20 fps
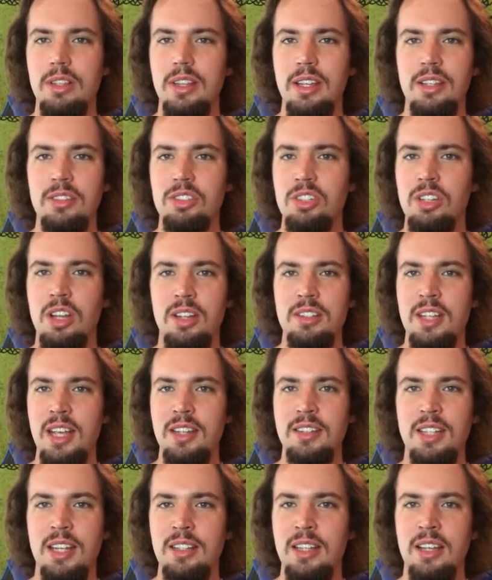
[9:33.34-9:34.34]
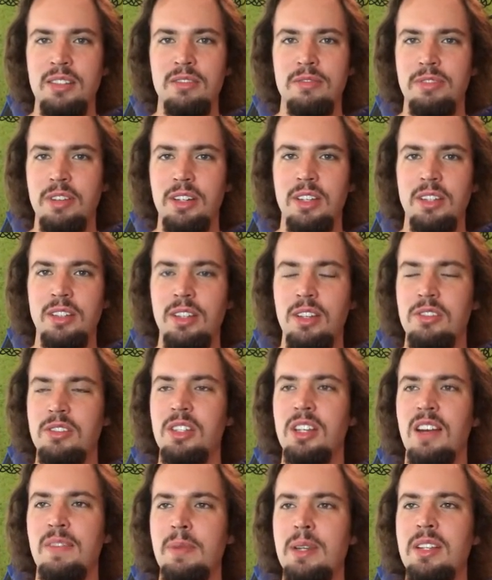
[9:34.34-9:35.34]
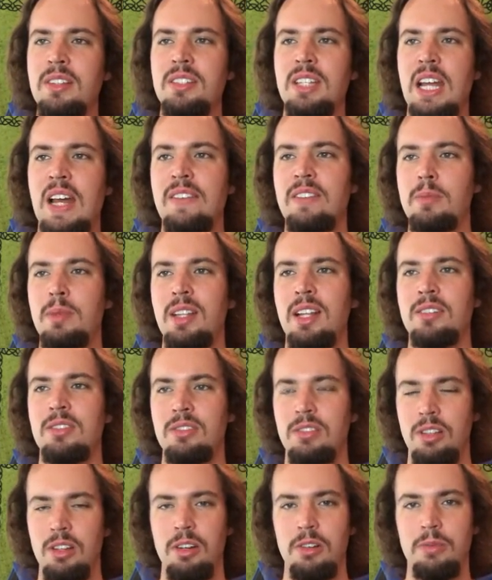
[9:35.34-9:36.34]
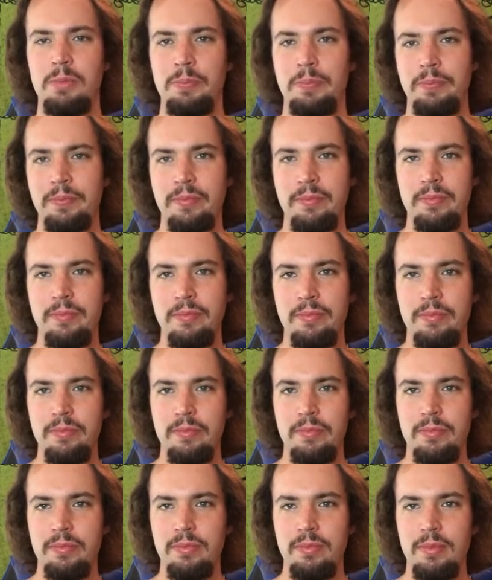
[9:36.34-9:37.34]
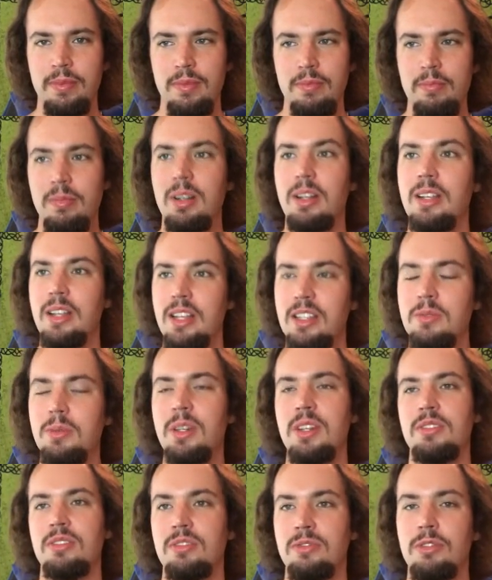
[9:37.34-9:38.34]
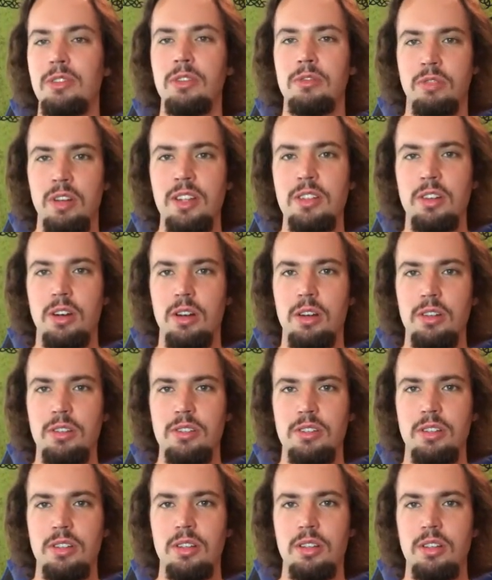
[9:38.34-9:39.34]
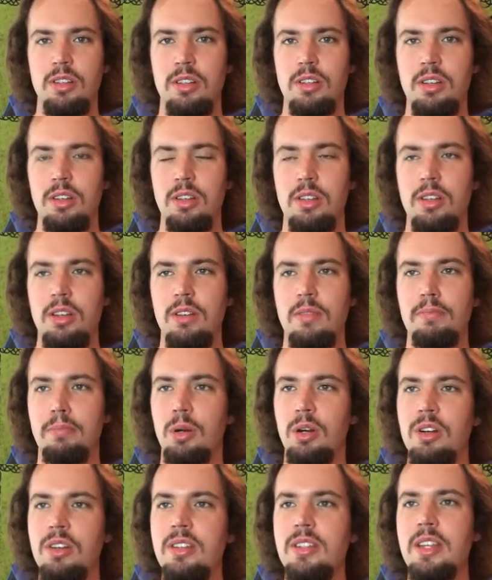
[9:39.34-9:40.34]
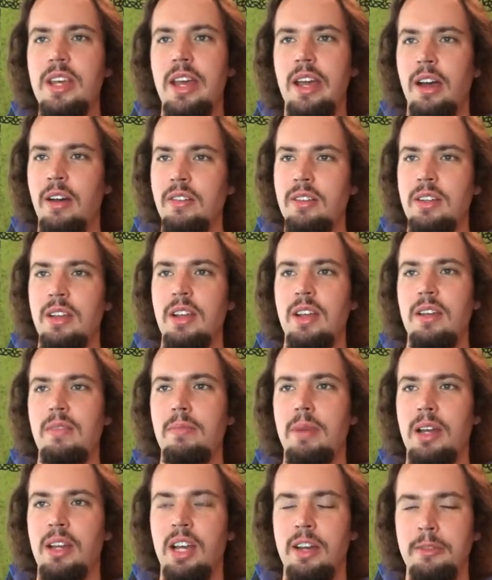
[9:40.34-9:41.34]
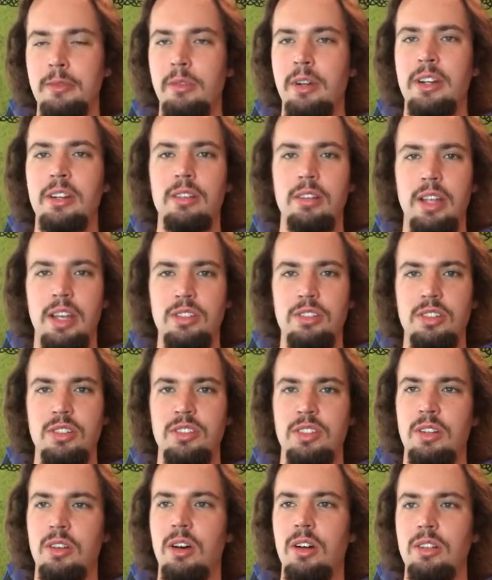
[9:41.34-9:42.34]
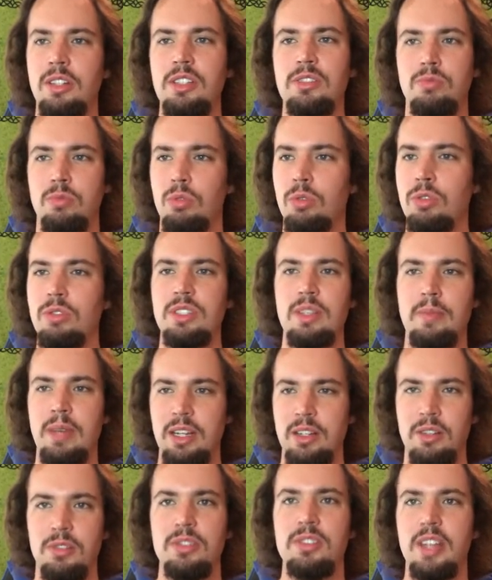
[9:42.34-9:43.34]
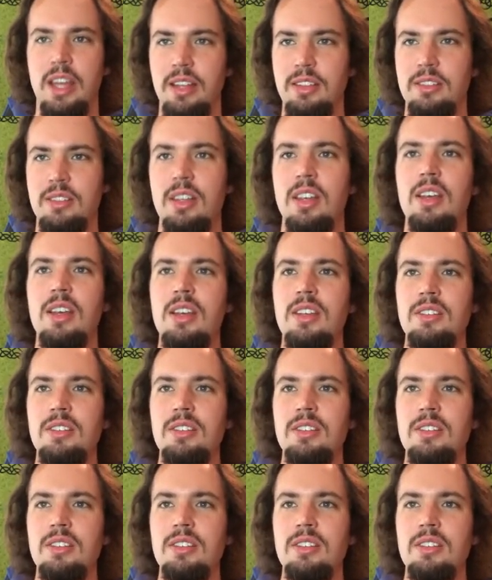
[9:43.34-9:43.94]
Things do not take 10,000 fucking years. The government doesn't have to be that slow. But it is, because it's full of retards. Burdened down by government regulations and all these rules that make no sense.